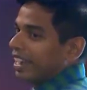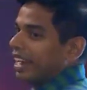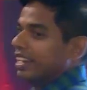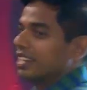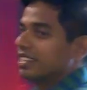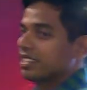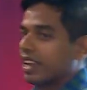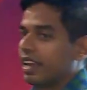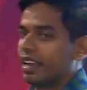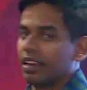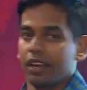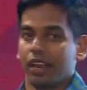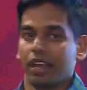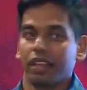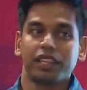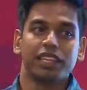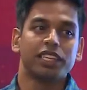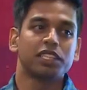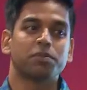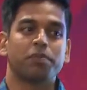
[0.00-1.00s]
guys,
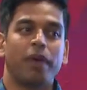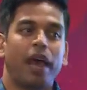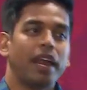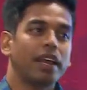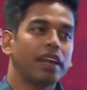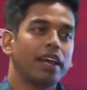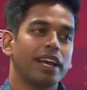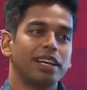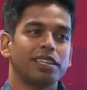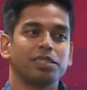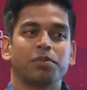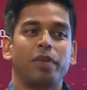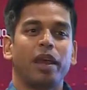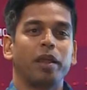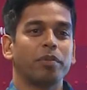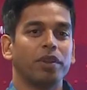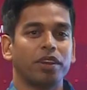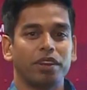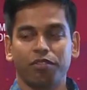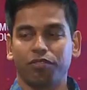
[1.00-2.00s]
and these bad guys
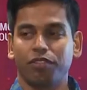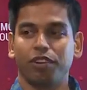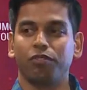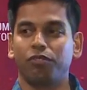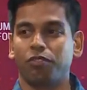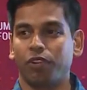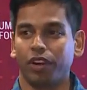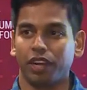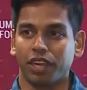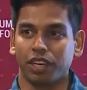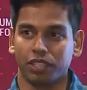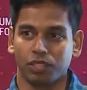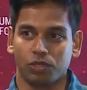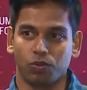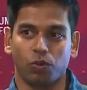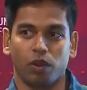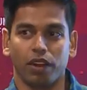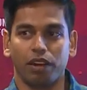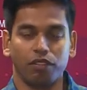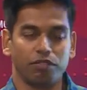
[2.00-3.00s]
might be different for each
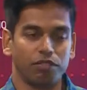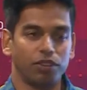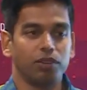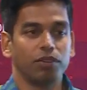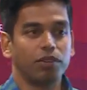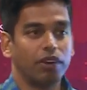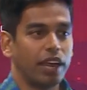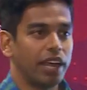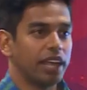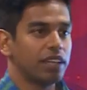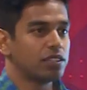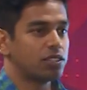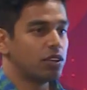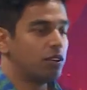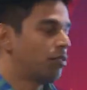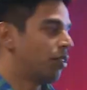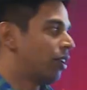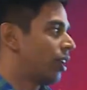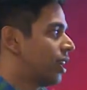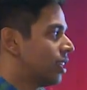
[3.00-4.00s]
one of you, right? So
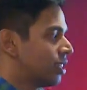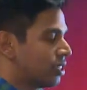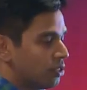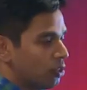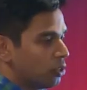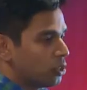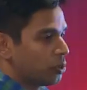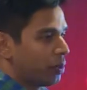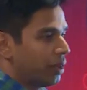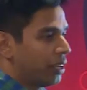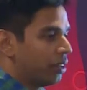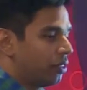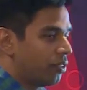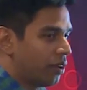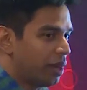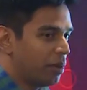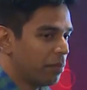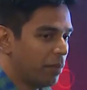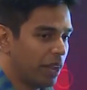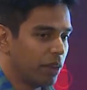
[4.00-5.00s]
for us, those were the
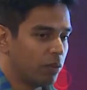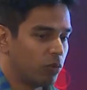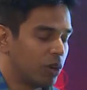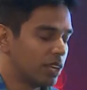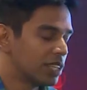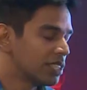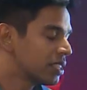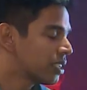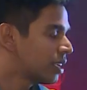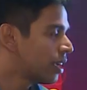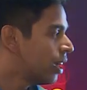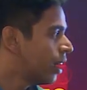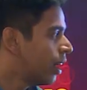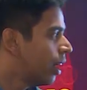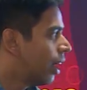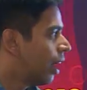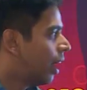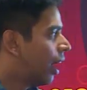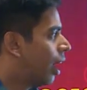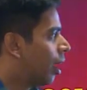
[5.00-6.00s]
three main ones.
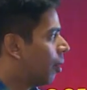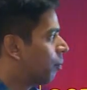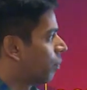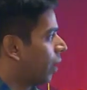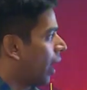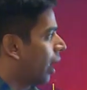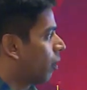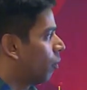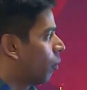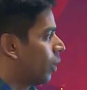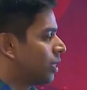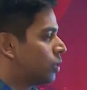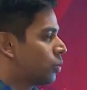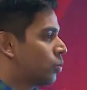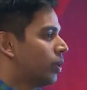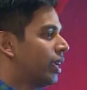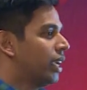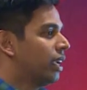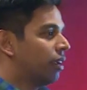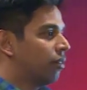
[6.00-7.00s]
And once
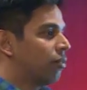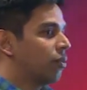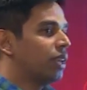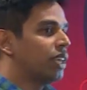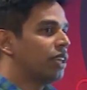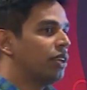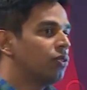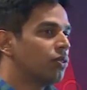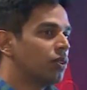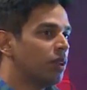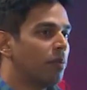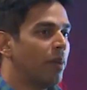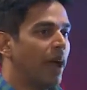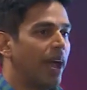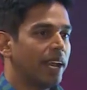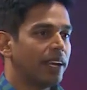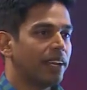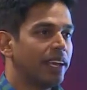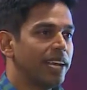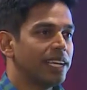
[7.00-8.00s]
we knew the
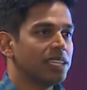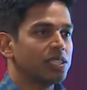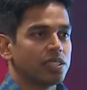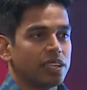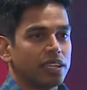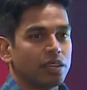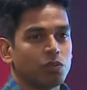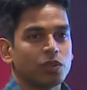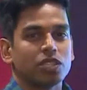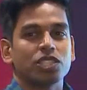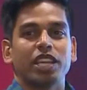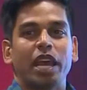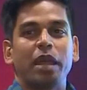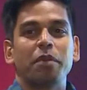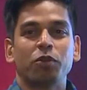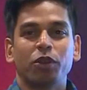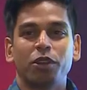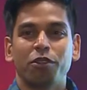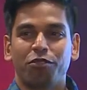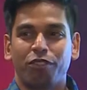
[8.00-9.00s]
bad guys, it was
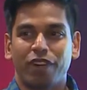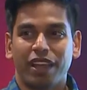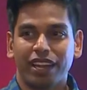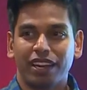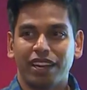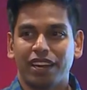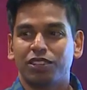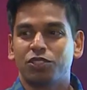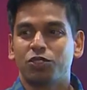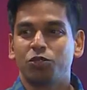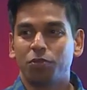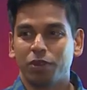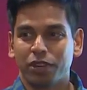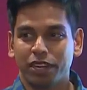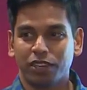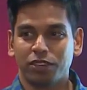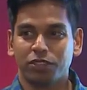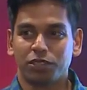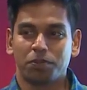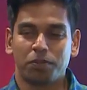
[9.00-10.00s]
time to define our
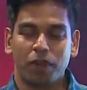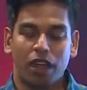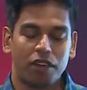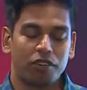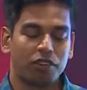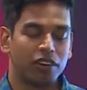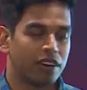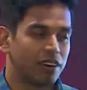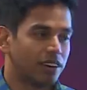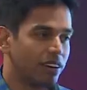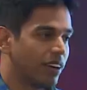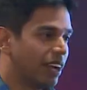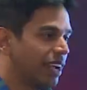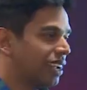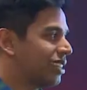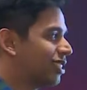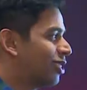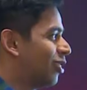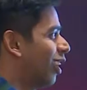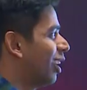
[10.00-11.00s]
superhero's power,
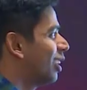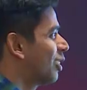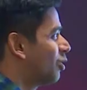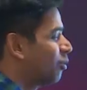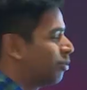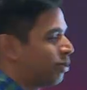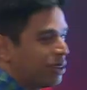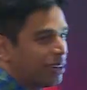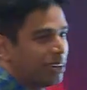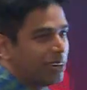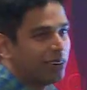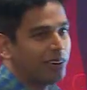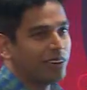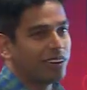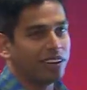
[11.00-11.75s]
right? So our superhero